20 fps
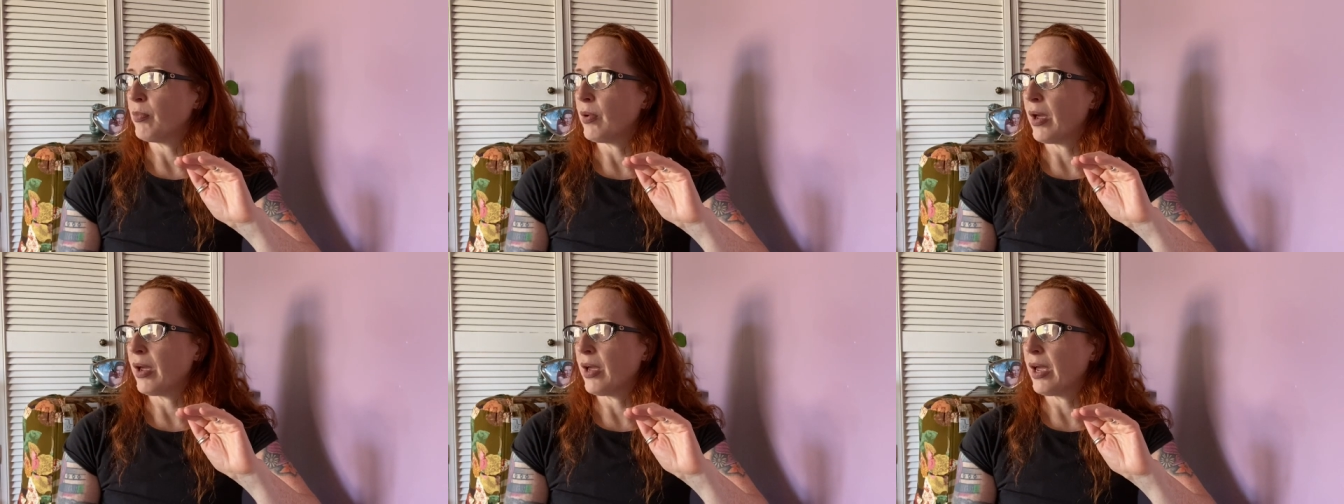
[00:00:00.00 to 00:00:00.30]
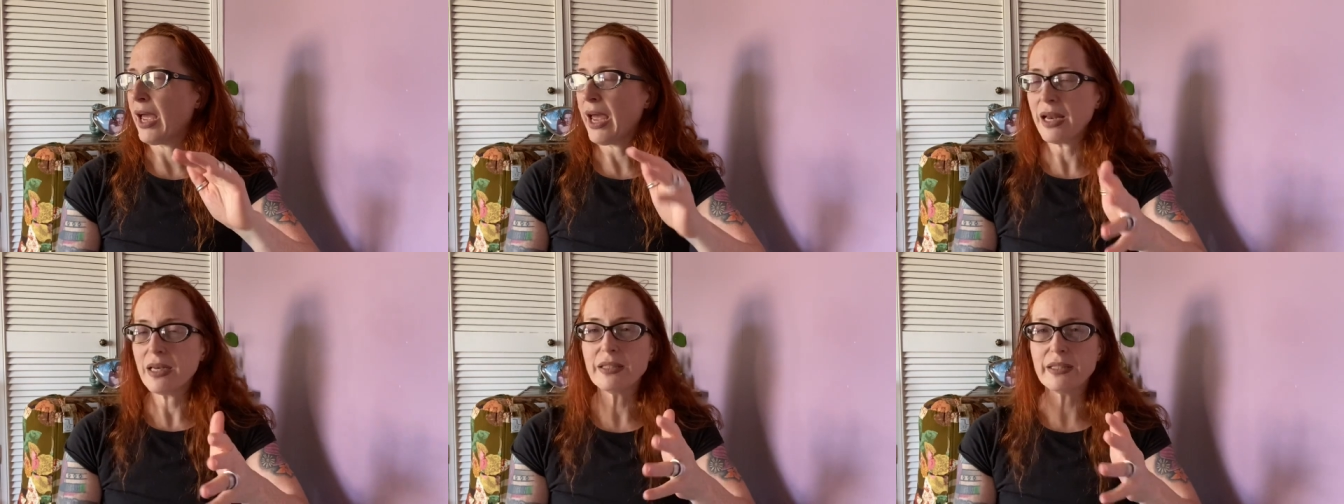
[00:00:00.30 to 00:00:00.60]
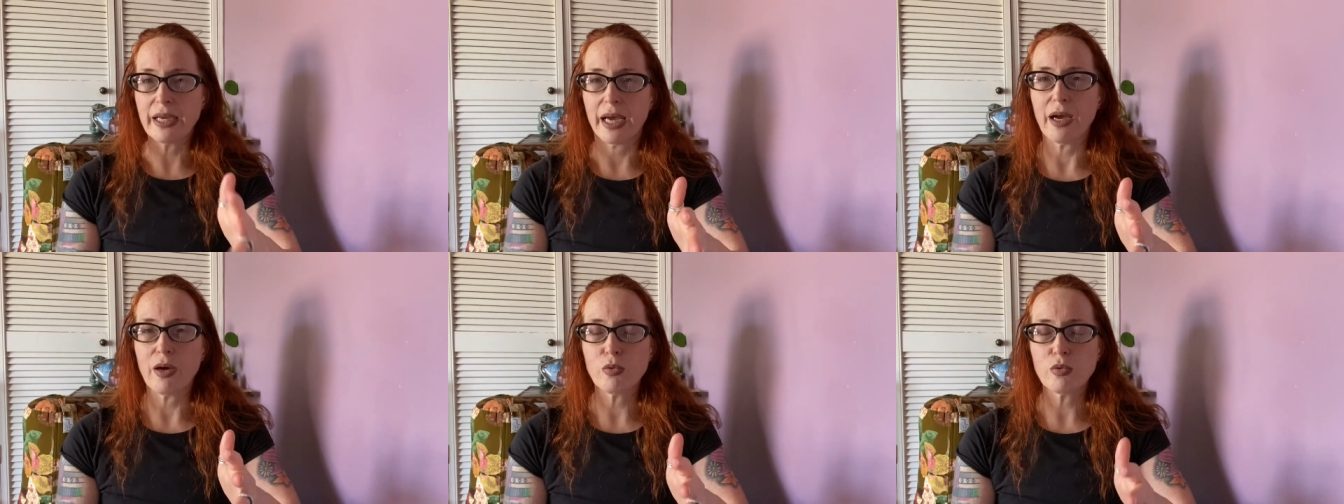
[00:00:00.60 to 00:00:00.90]

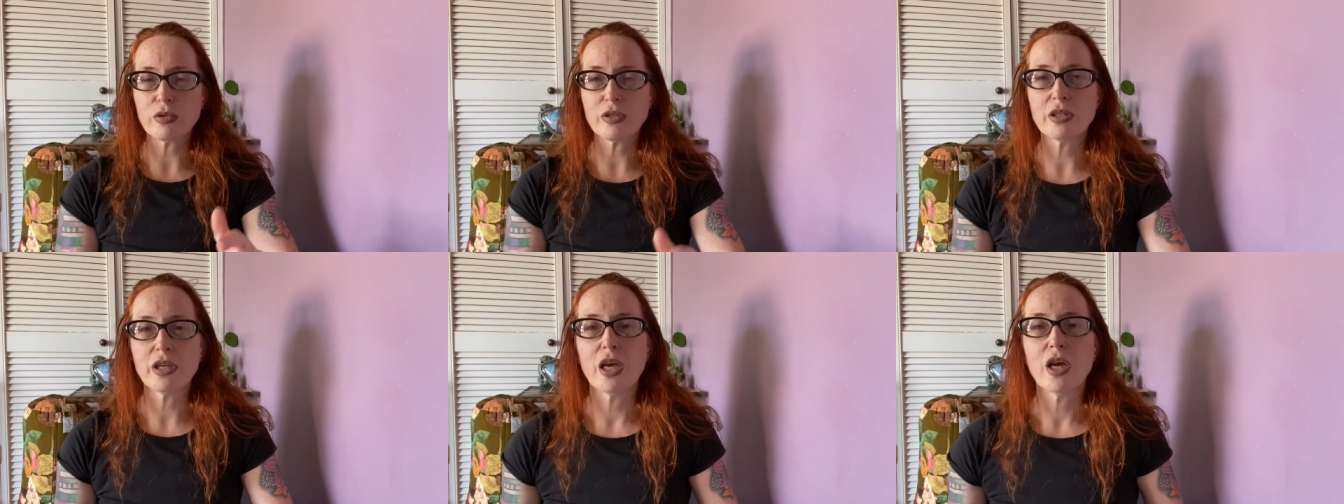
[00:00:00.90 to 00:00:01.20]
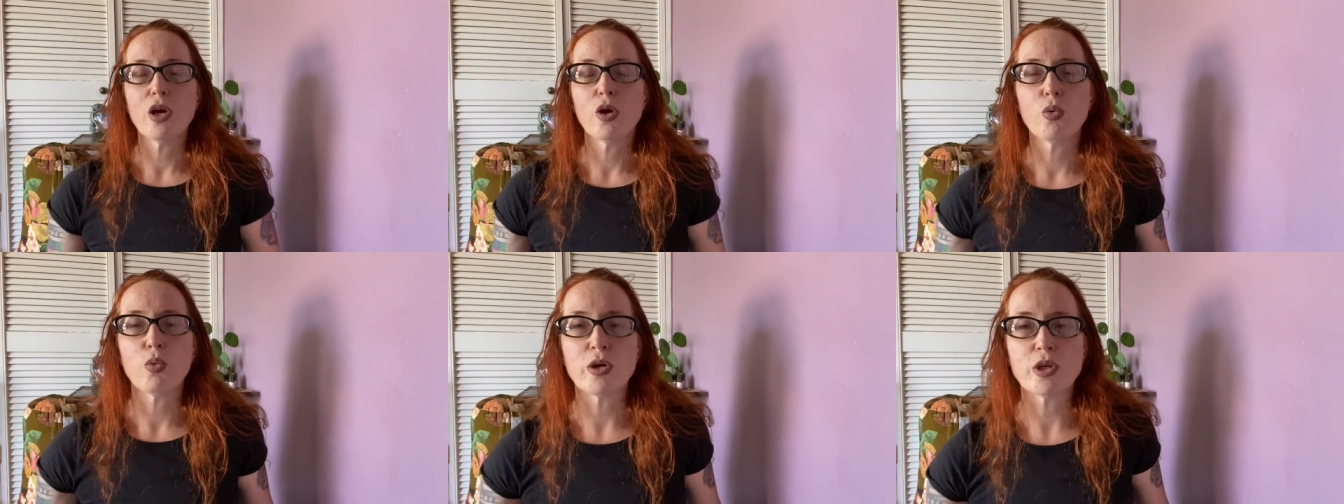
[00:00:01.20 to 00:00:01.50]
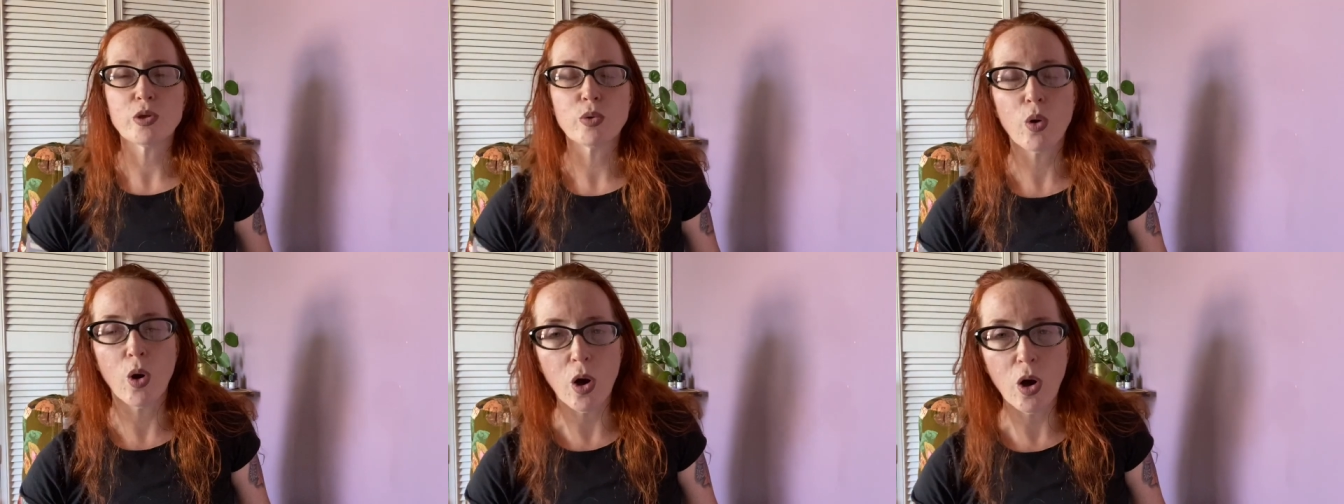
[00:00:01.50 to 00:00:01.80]
handouts
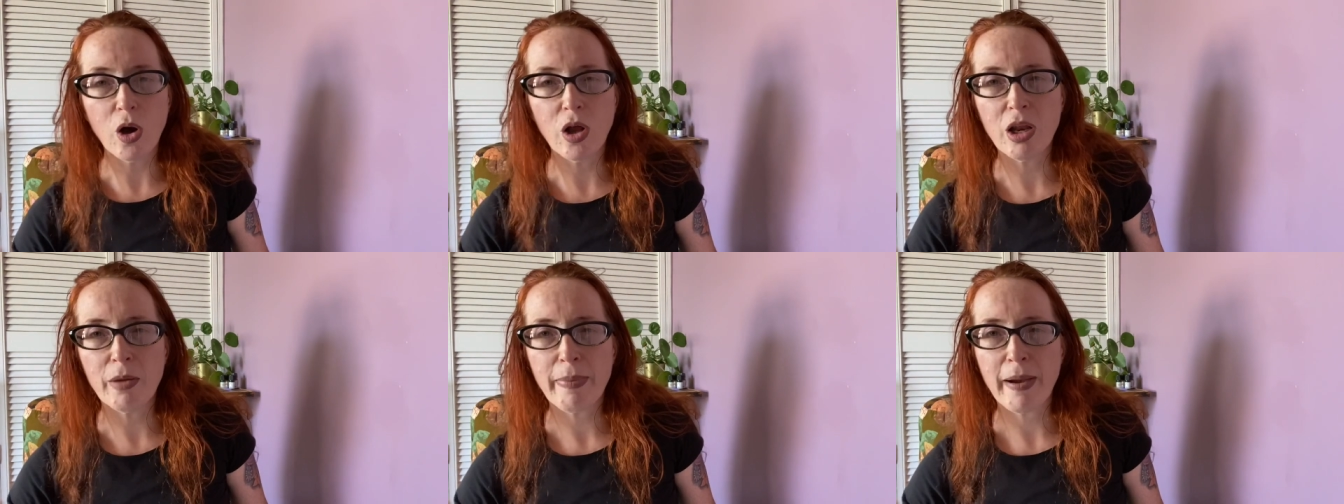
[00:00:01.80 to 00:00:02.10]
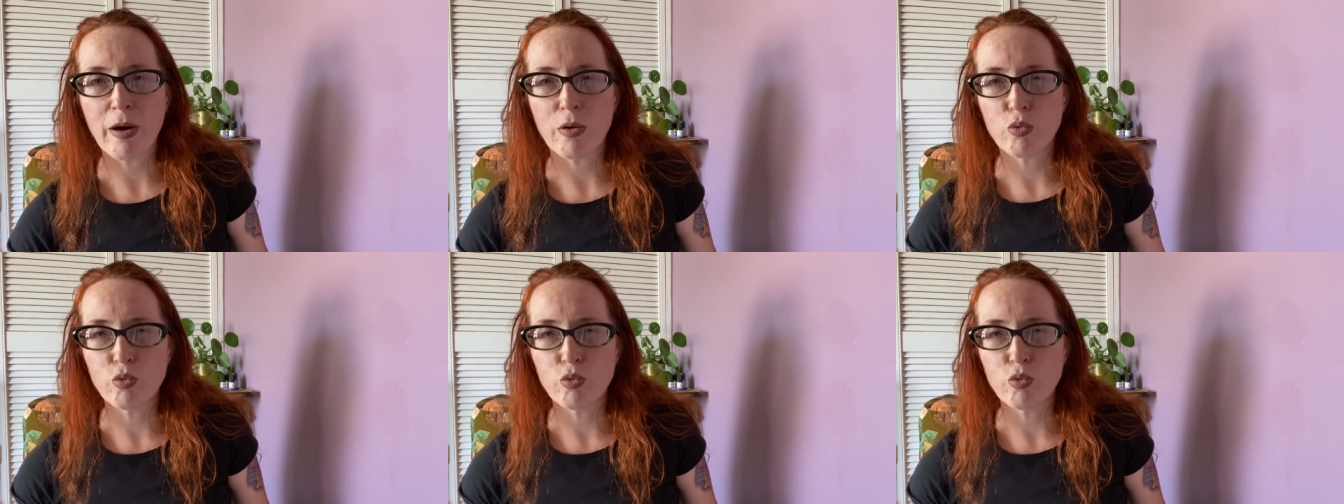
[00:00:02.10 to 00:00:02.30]
which were all about